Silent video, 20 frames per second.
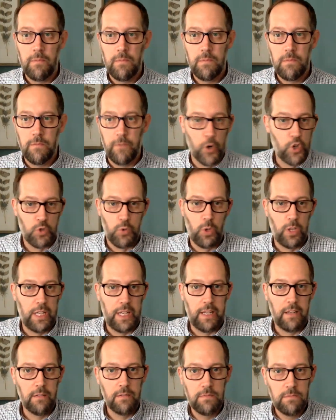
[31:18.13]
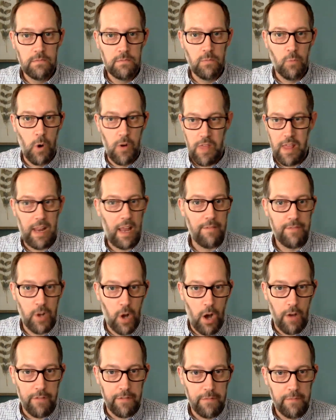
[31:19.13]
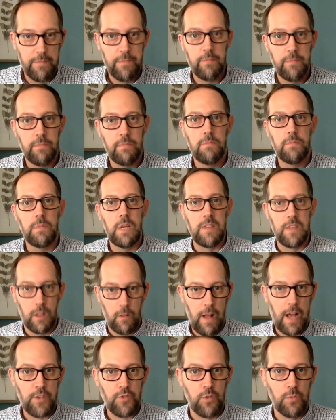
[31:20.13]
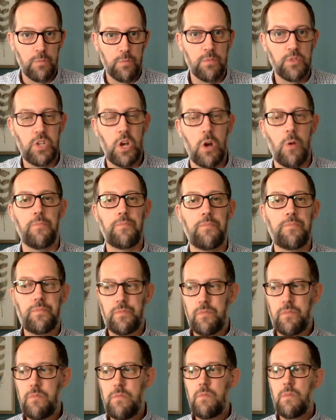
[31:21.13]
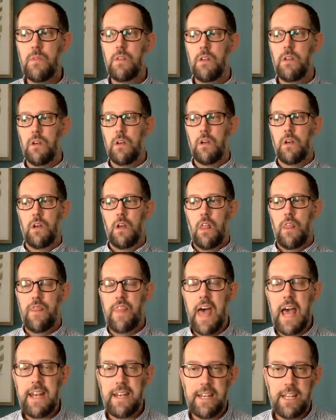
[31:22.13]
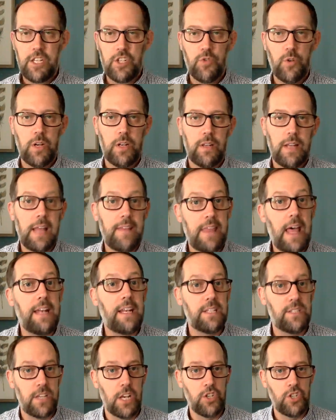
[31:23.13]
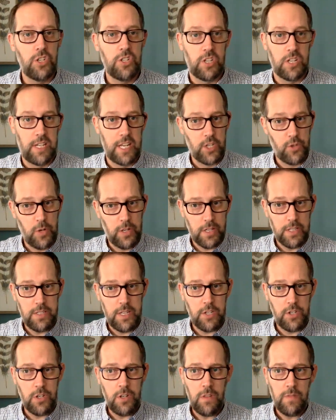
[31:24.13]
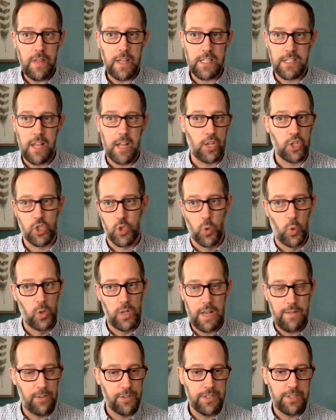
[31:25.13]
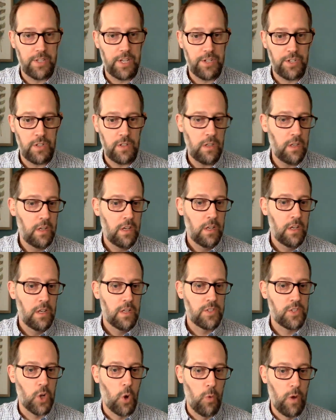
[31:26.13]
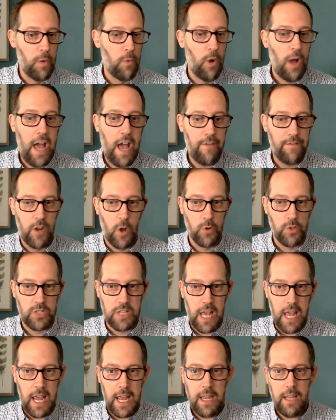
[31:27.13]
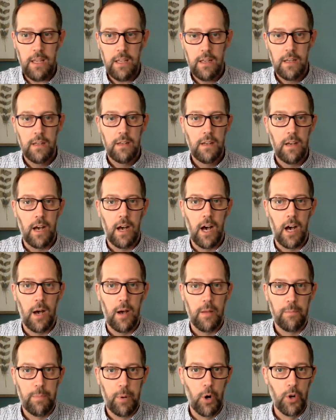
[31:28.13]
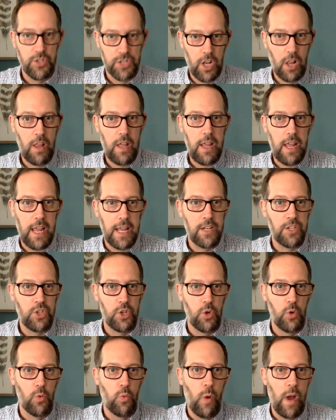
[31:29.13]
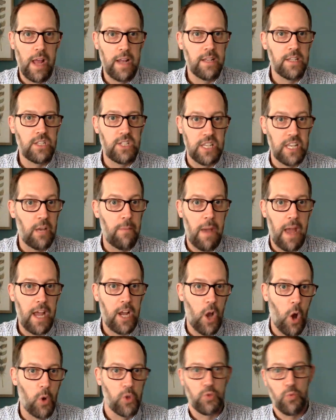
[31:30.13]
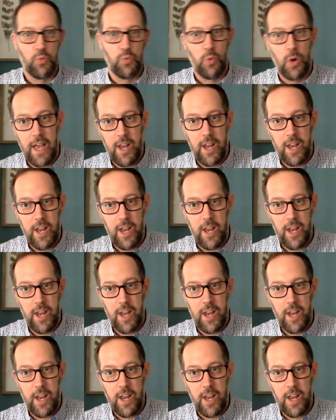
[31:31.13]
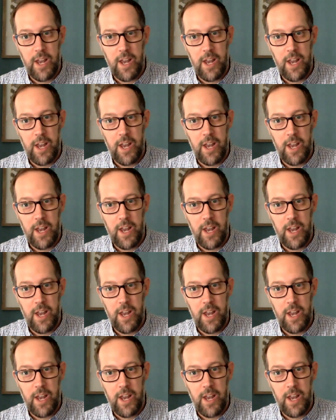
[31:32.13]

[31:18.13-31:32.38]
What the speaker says: virtually where they left off in the classroom. So that decision is a district decision. That's not a school level decision. So we will have no say personally into when CMA goes red or when they don't.